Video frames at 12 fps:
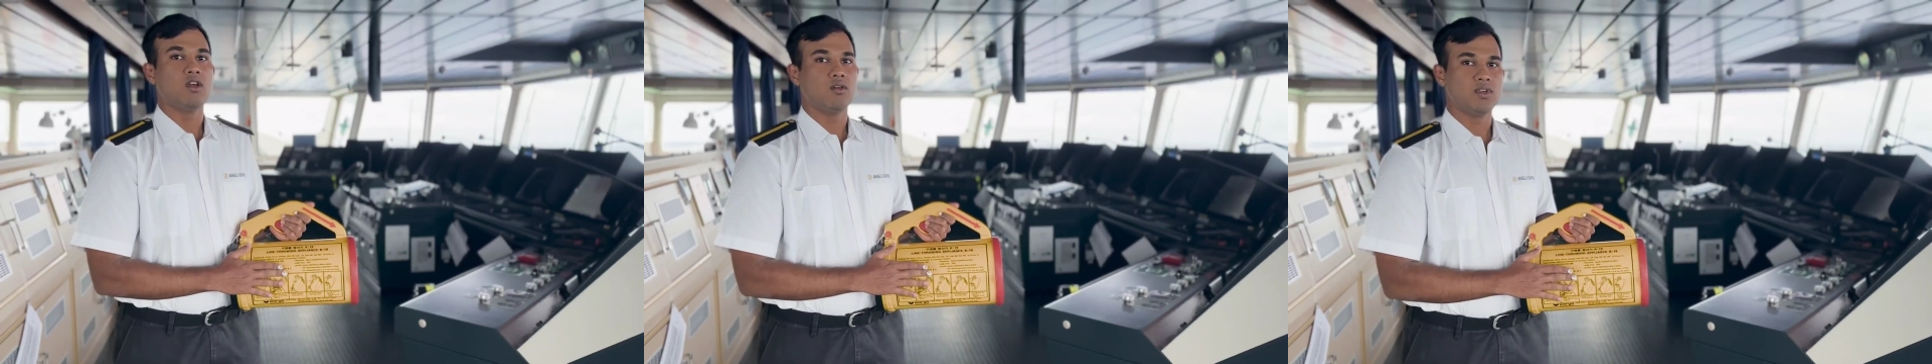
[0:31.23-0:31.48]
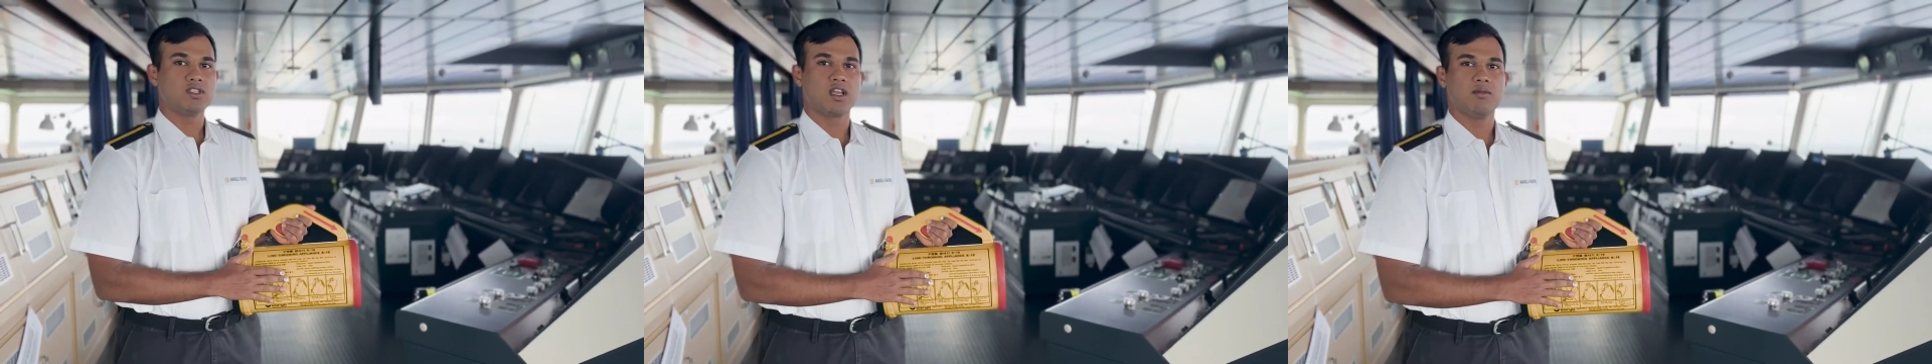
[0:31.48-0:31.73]

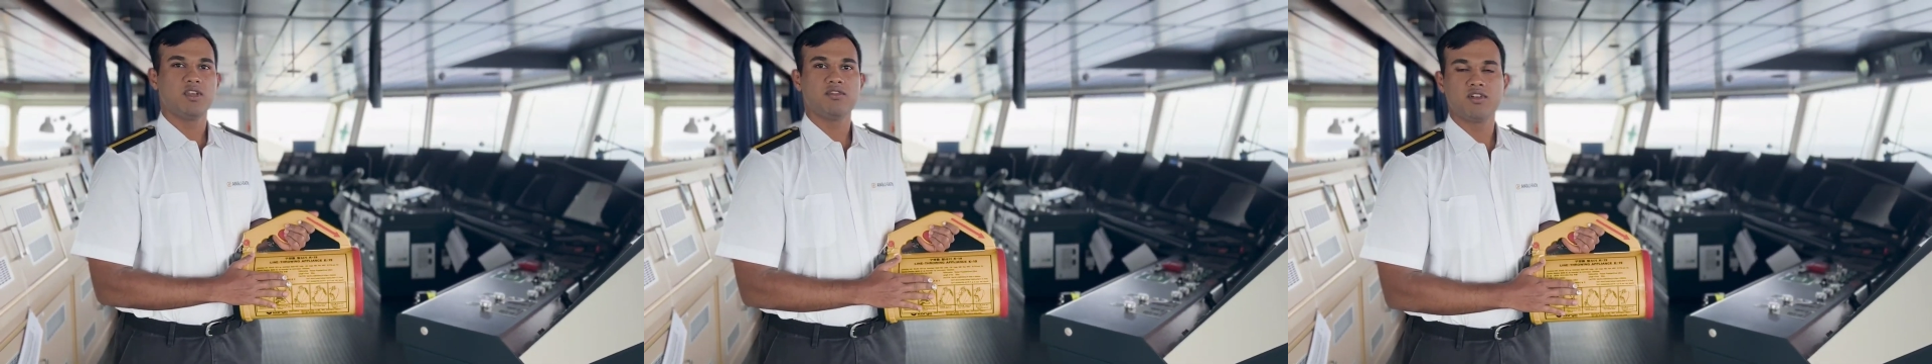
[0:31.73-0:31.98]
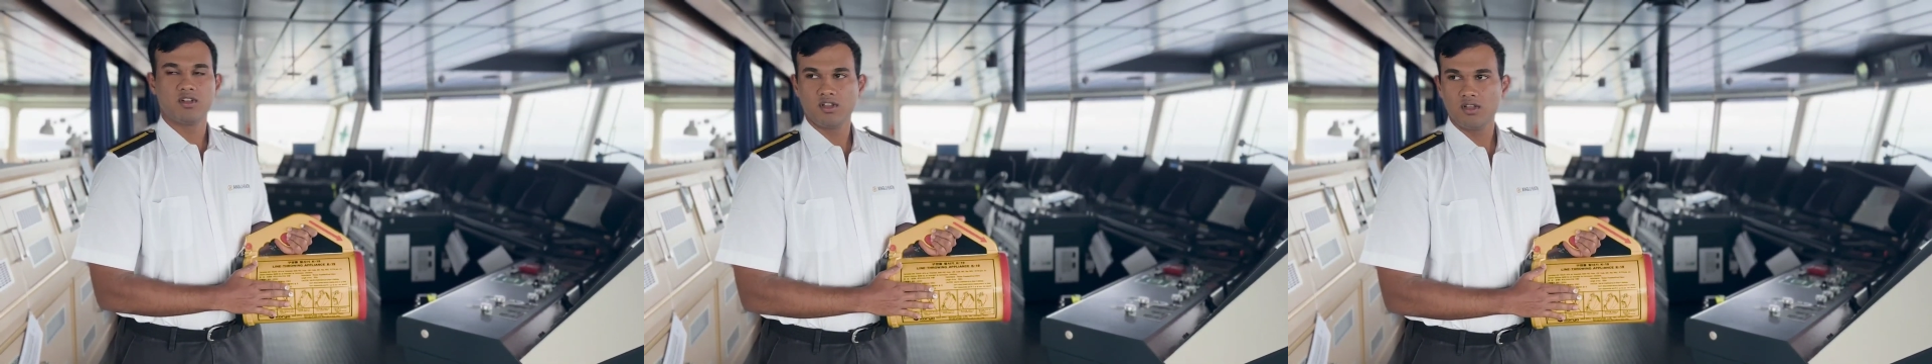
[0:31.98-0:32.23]
which can be
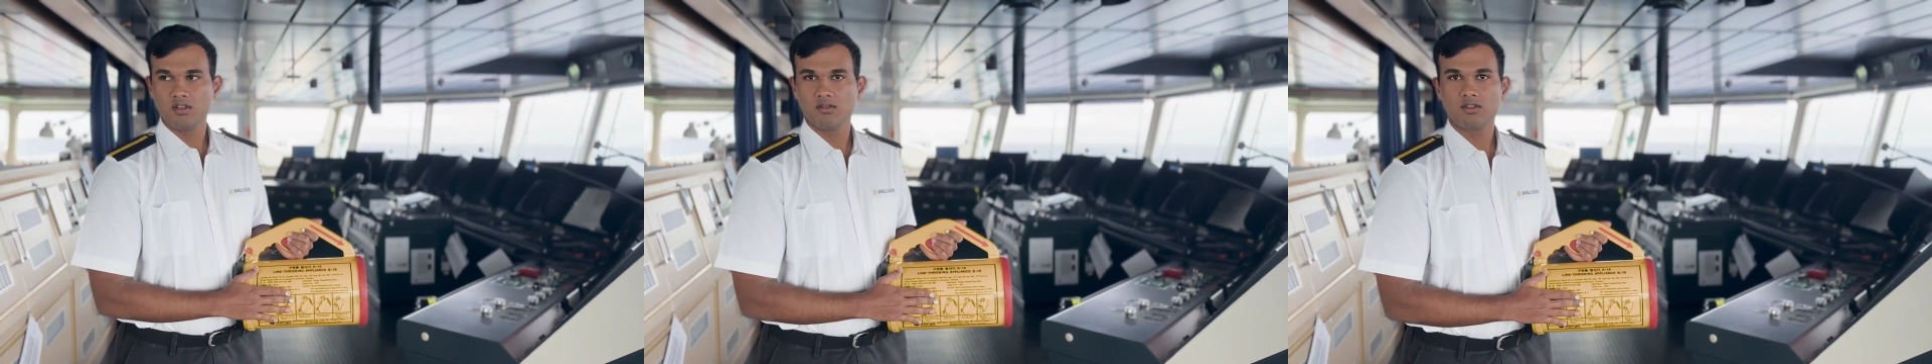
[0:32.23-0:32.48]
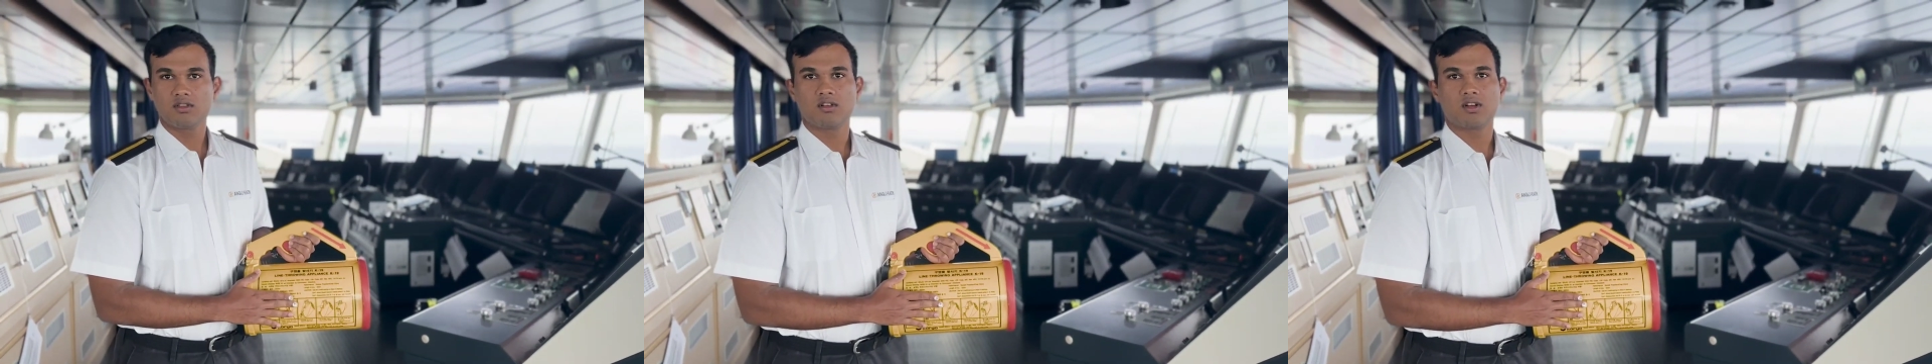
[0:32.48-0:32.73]
further
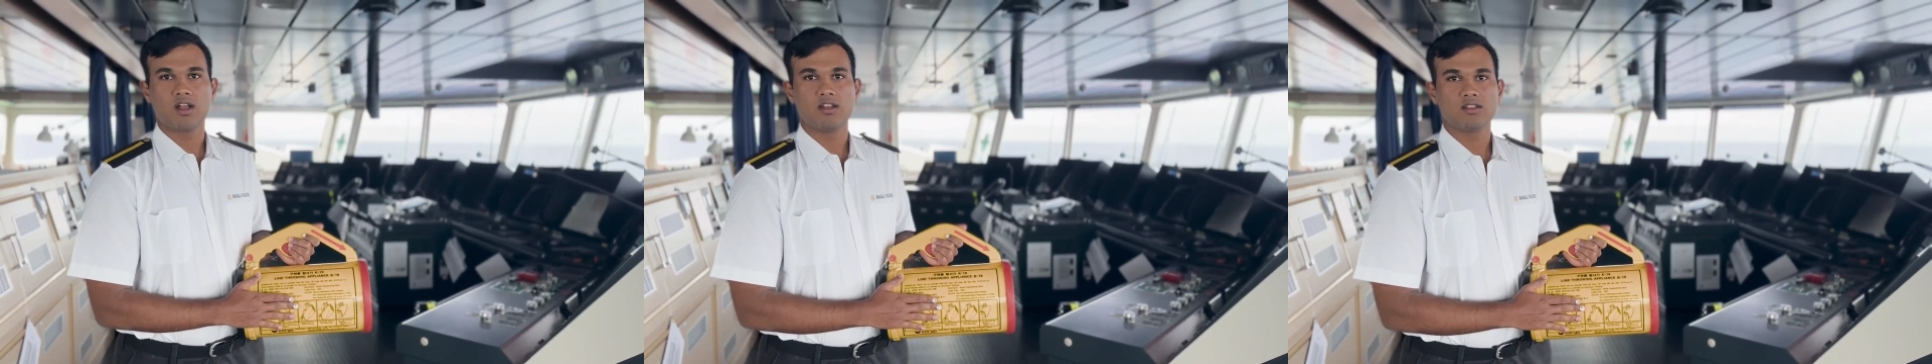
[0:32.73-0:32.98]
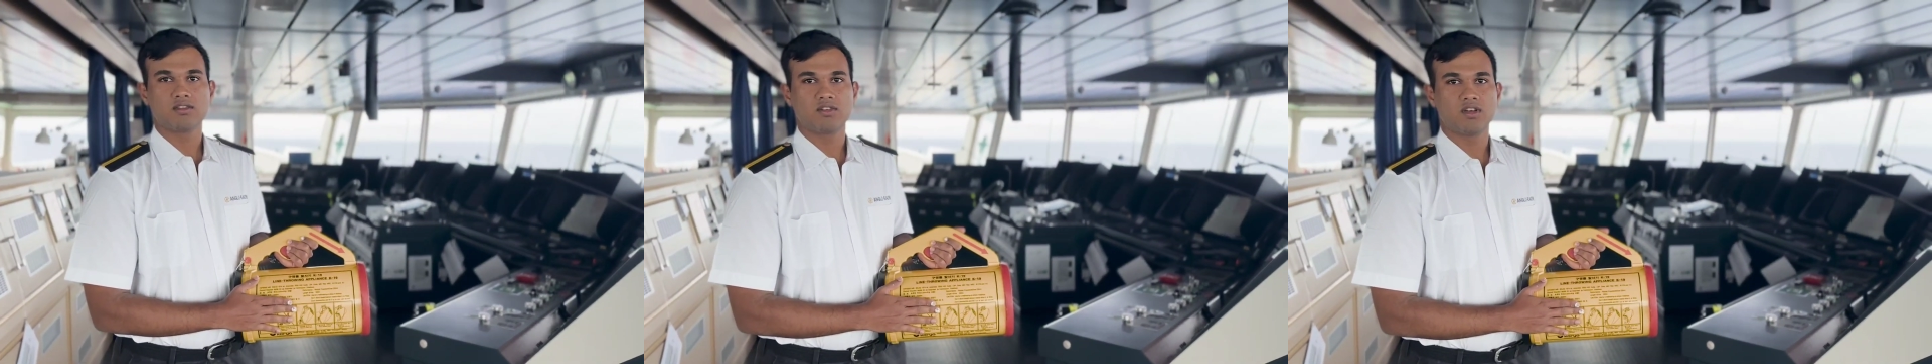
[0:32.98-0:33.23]
used to
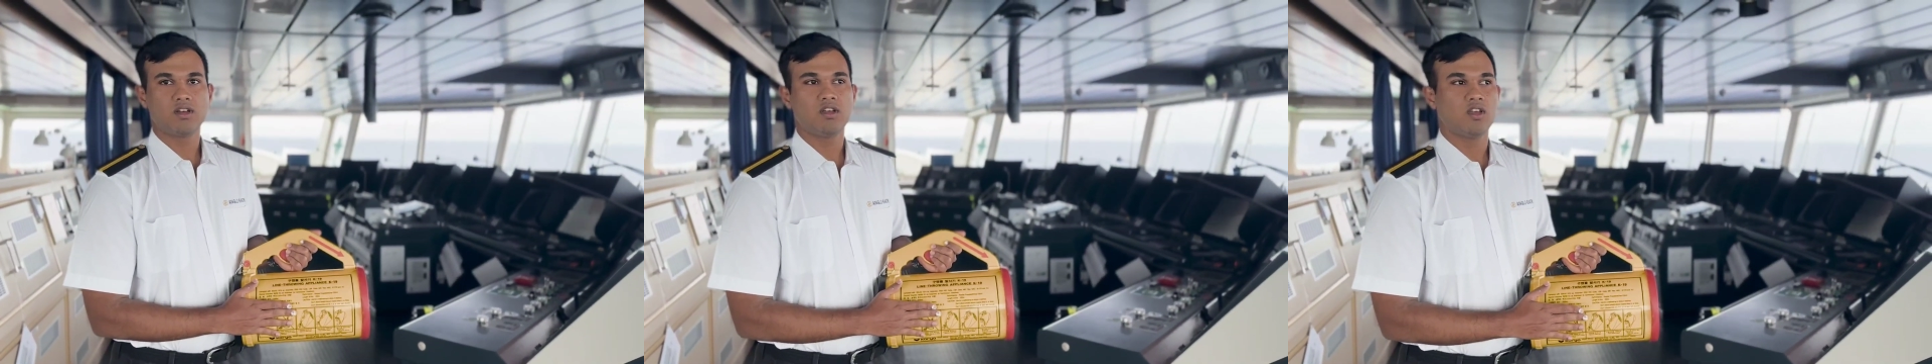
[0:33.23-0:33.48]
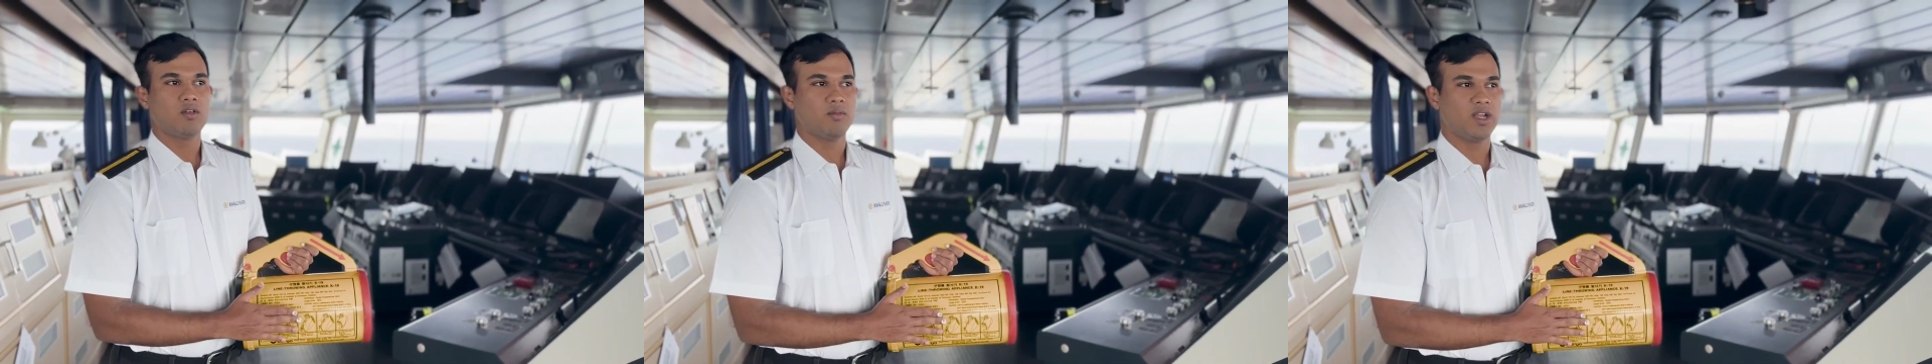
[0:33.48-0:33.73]
transfer
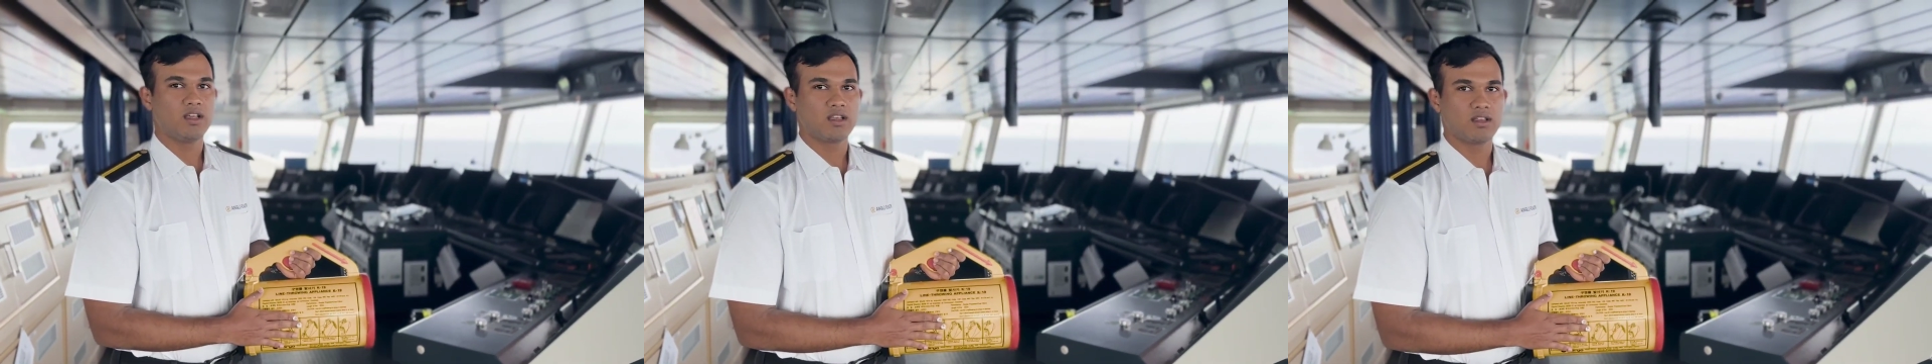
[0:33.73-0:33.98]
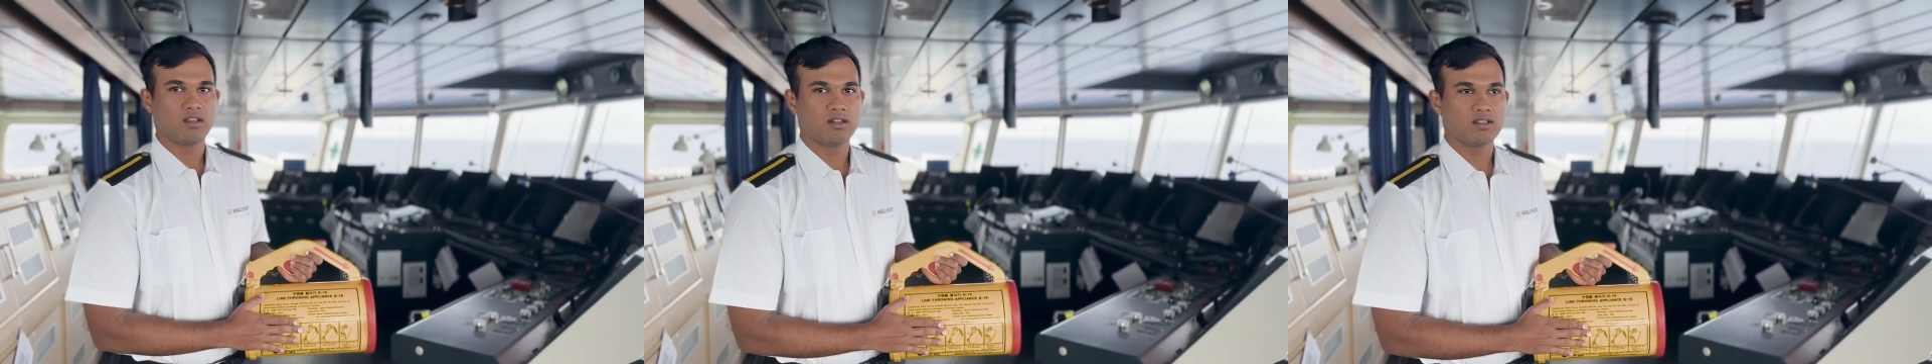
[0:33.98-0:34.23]

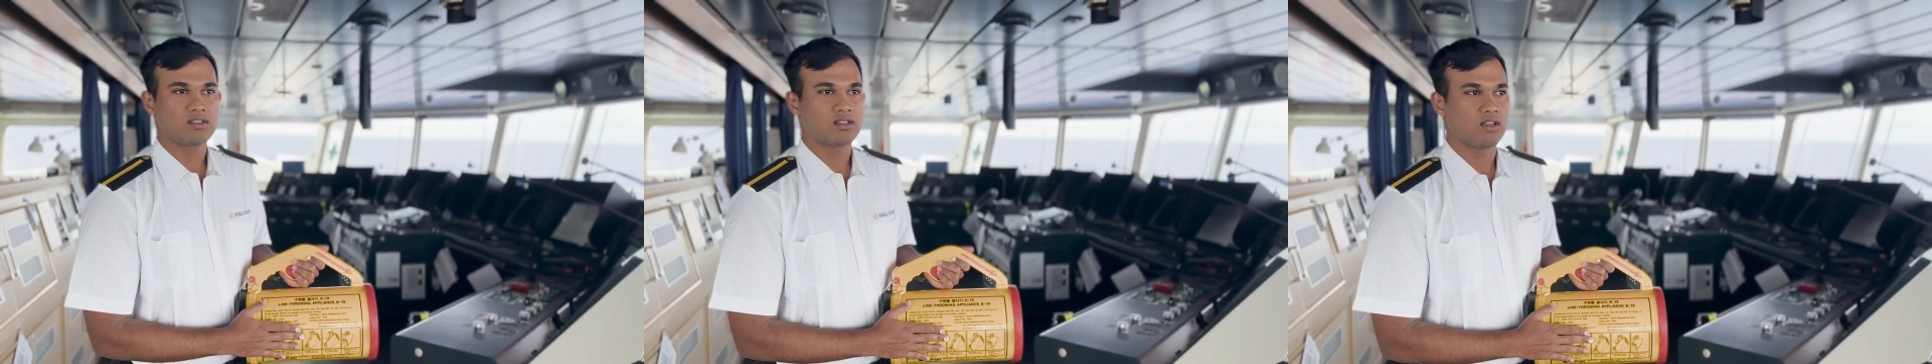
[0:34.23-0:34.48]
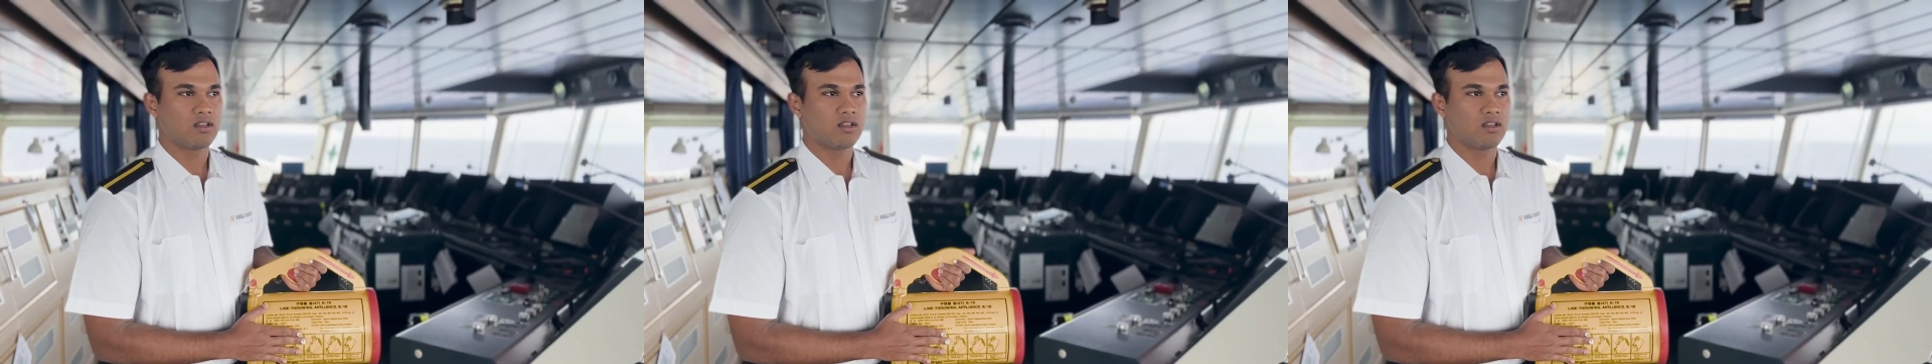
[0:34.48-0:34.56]
medicals,